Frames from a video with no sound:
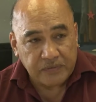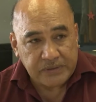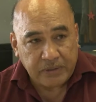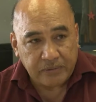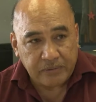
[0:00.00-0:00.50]

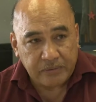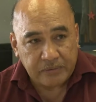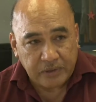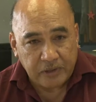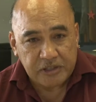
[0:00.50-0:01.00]
South,
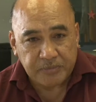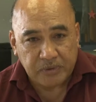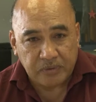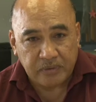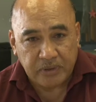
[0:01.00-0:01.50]
the
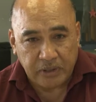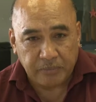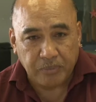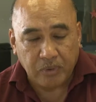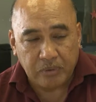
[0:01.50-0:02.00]
hospital, the
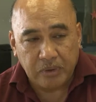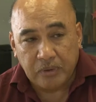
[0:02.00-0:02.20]
airport,